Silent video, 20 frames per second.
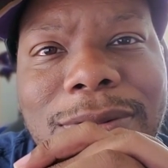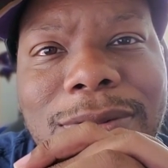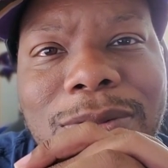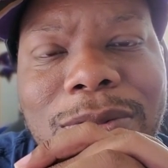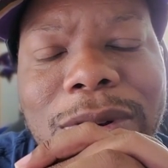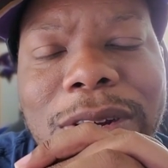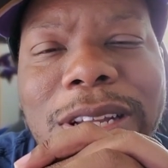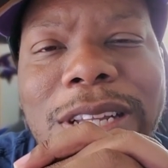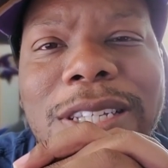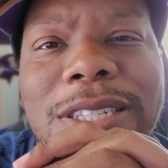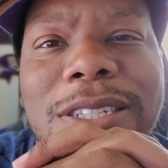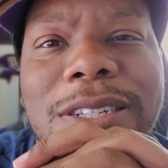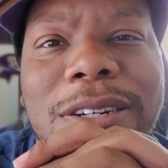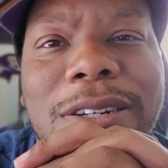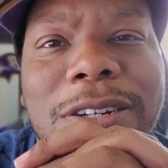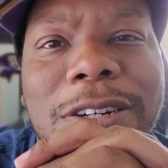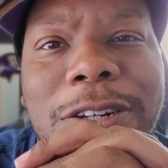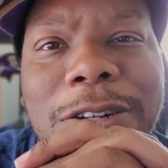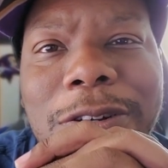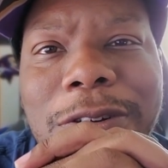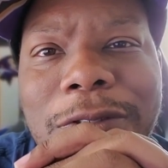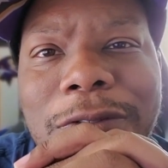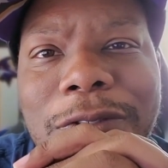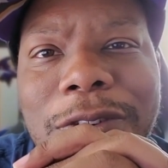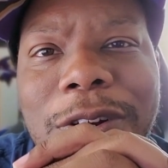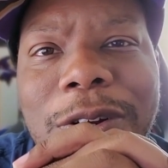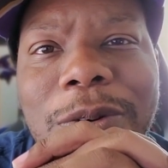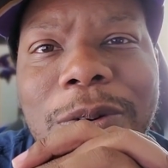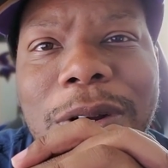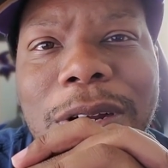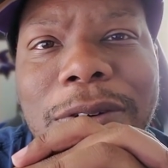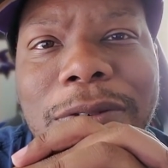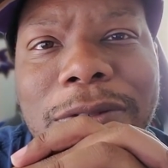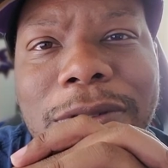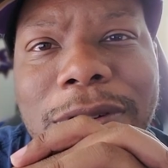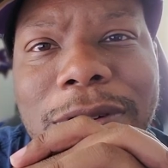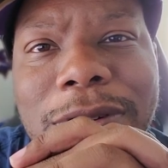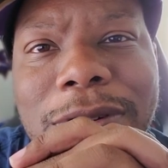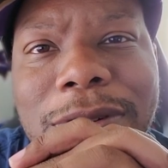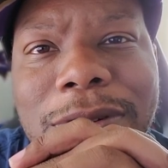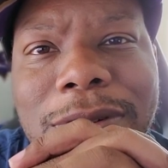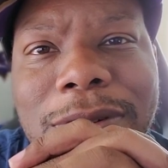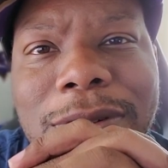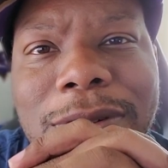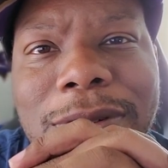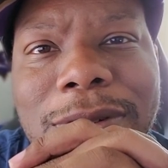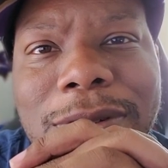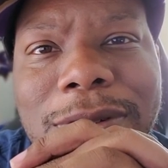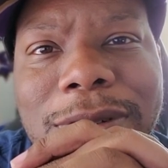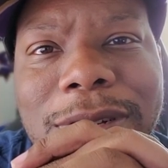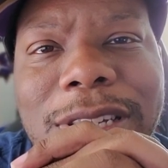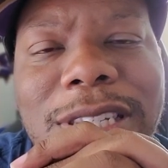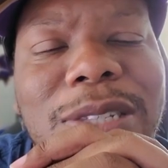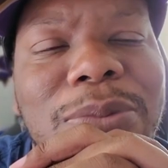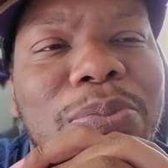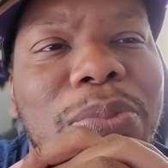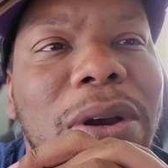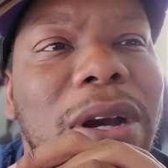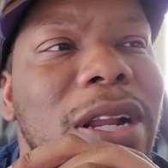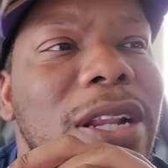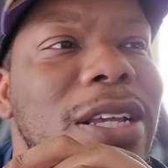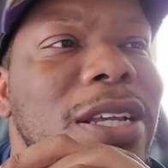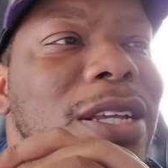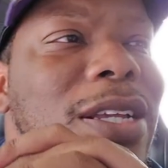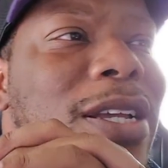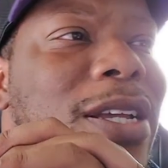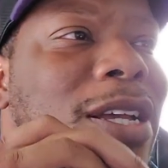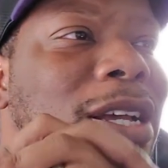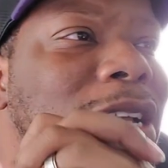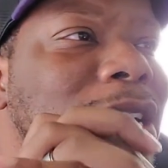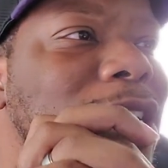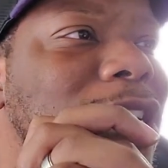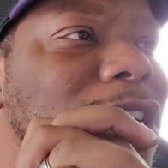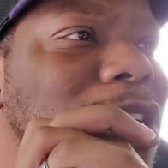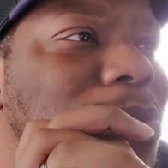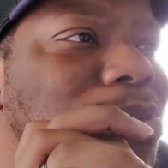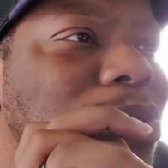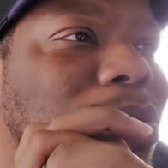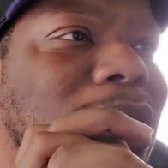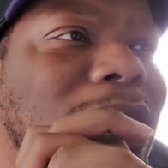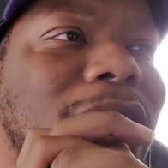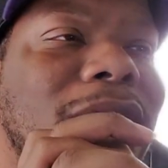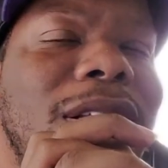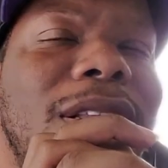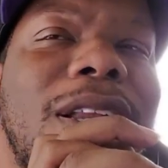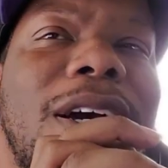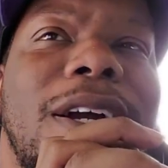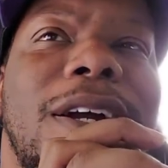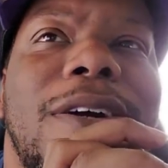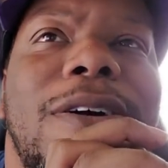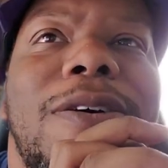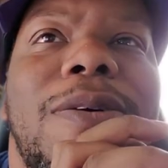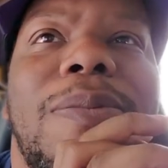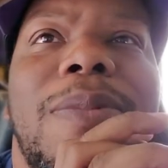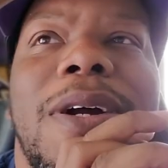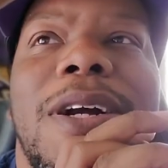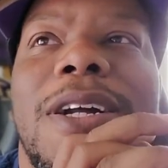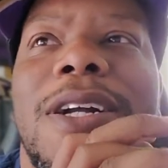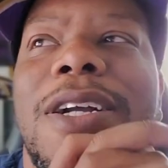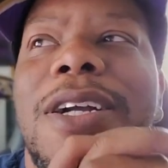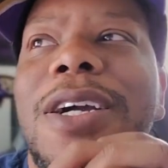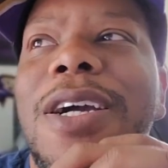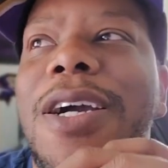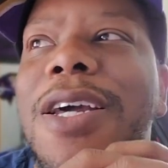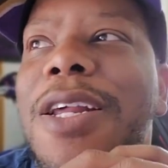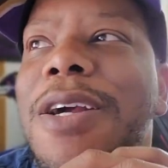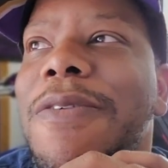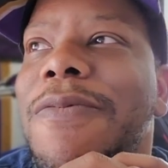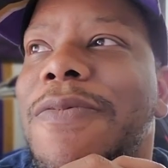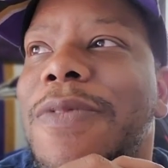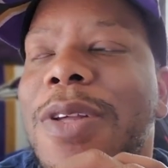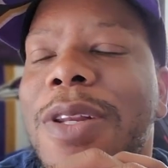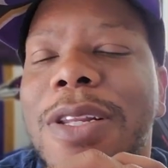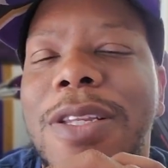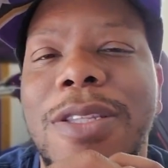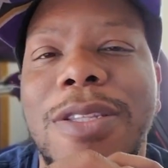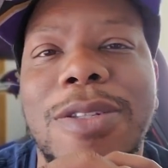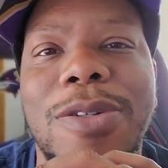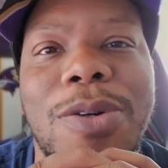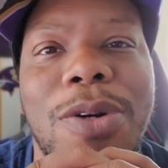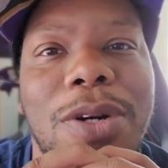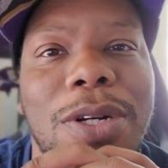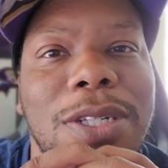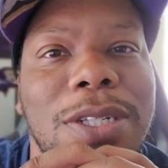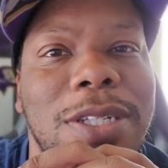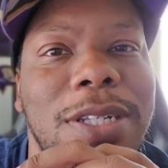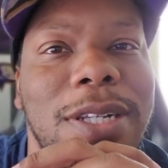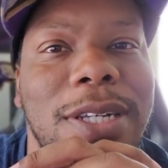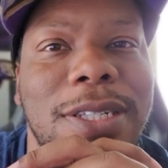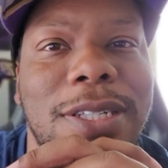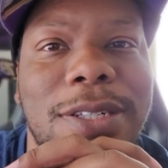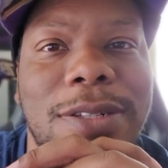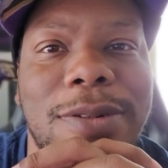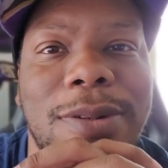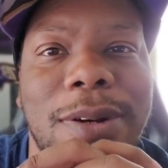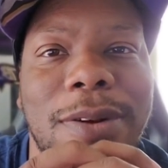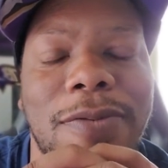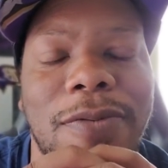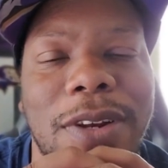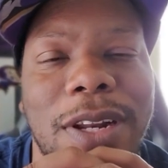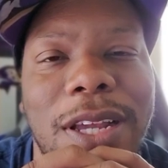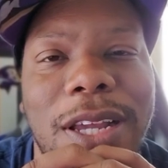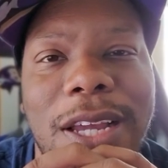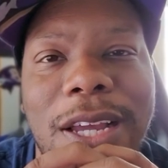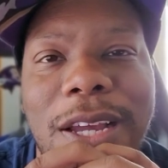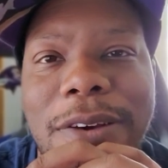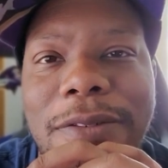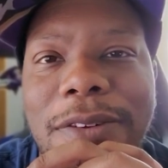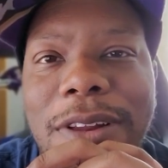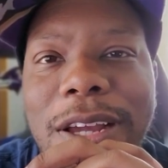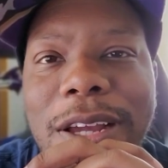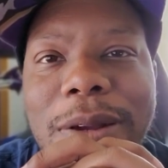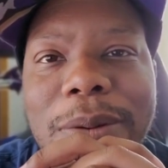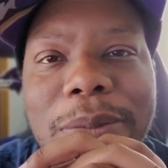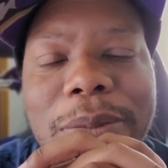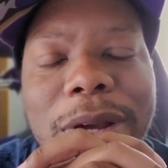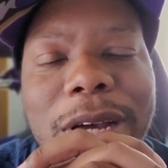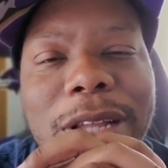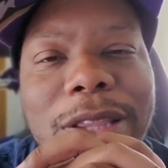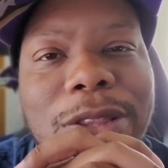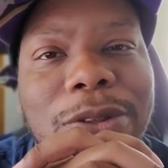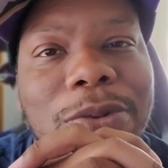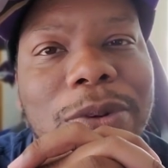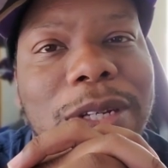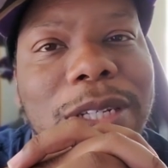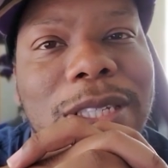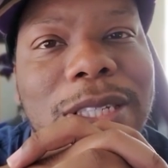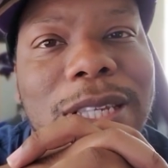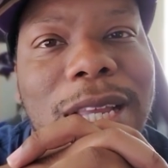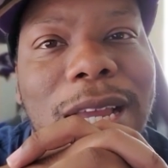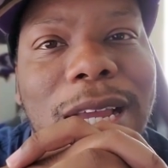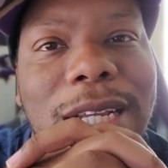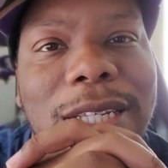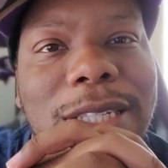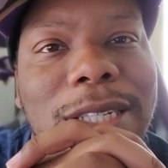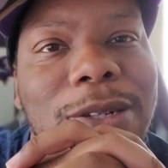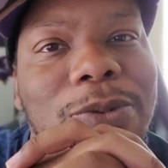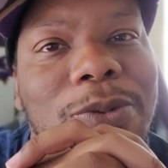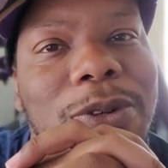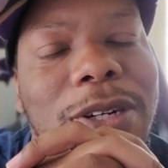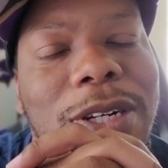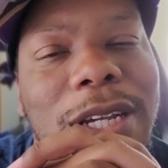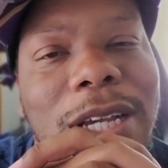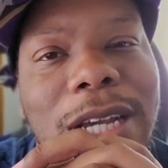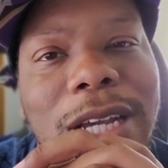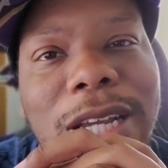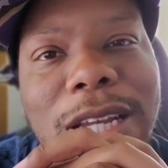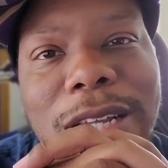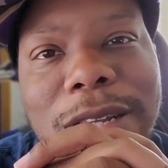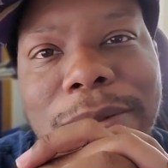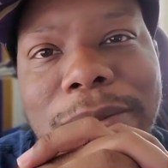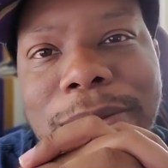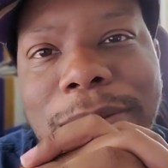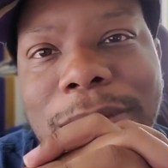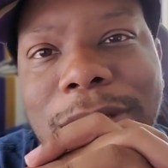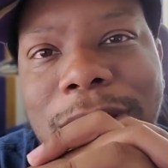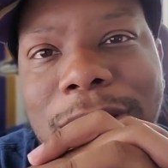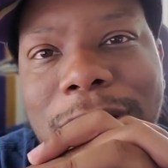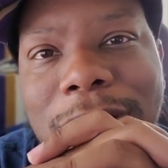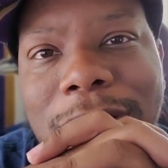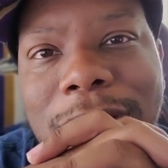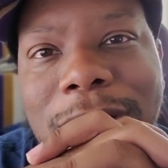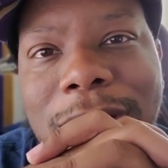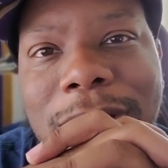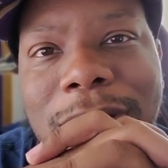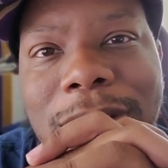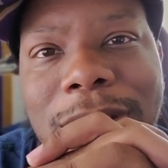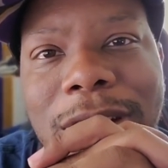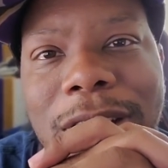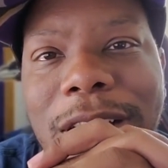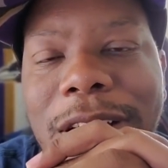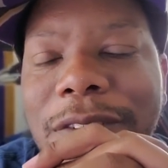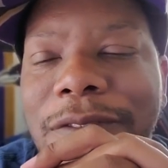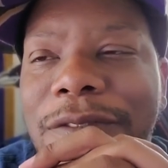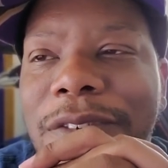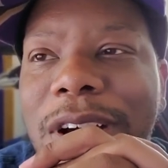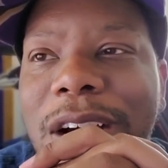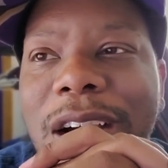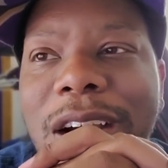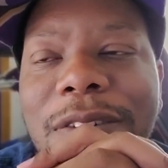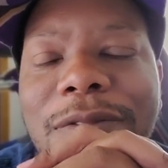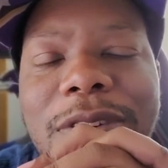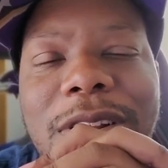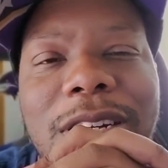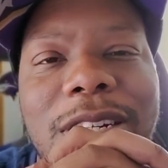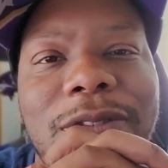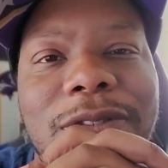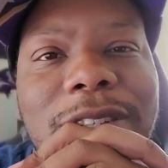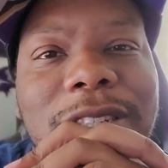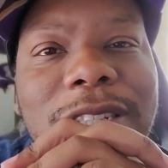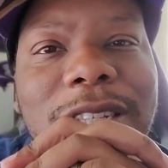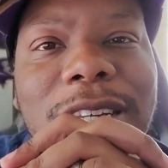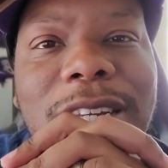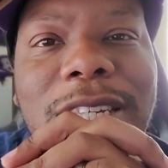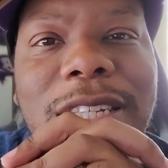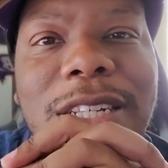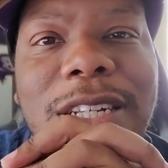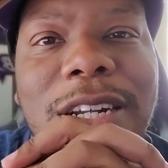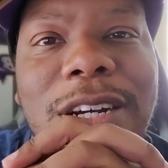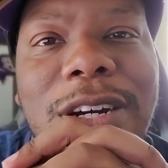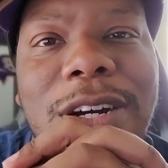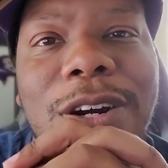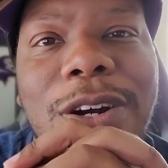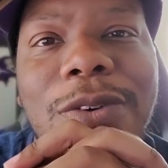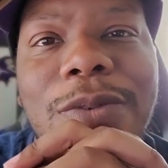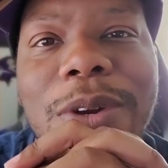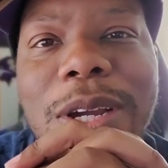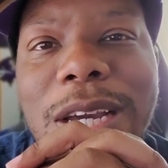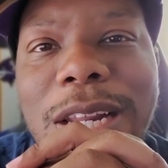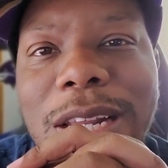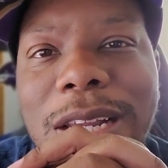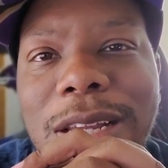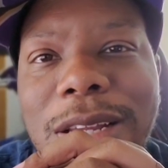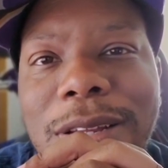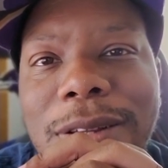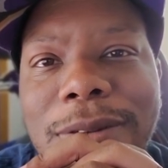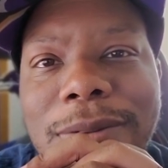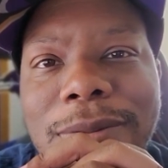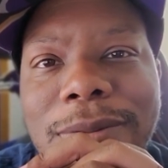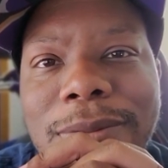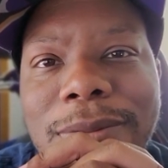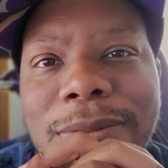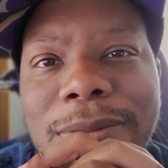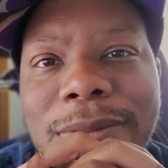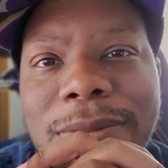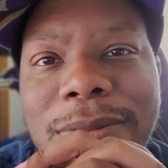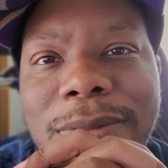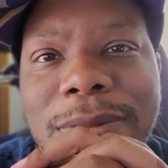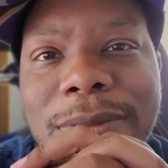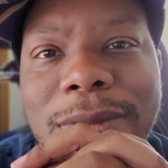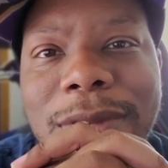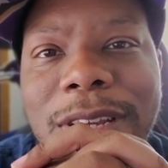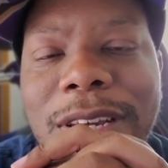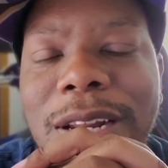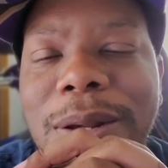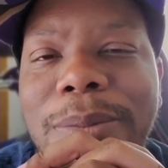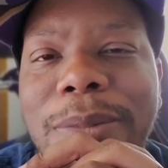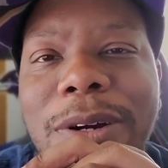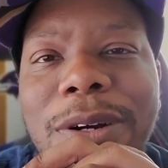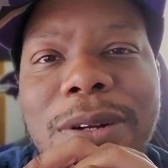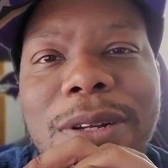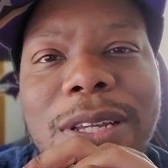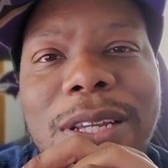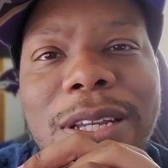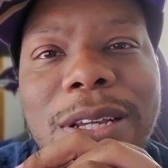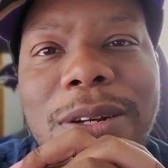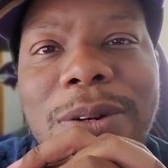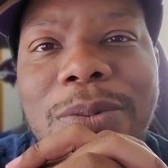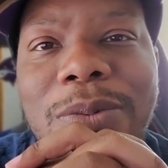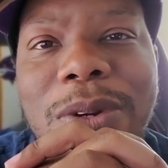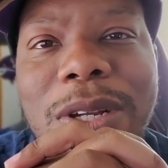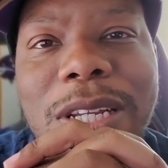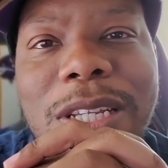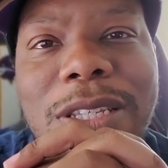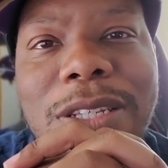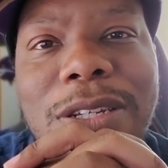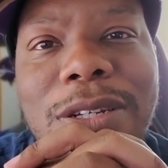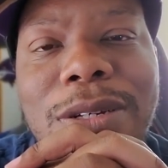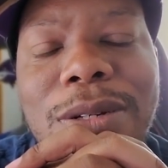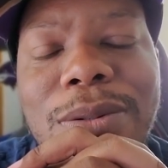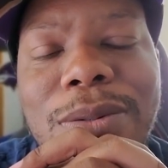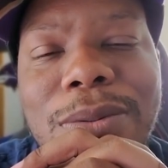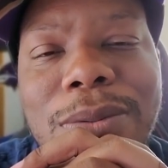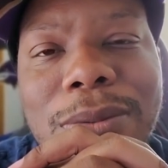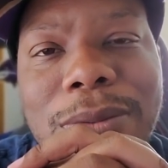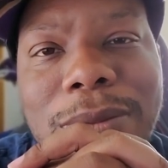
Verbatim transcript: what he's going to do to Venueva. He's probably he probably like, oh my God, I'm finna torture this dude. I'm finna have like about three sacks in one game. Have five in the season already. And I'm only in week two.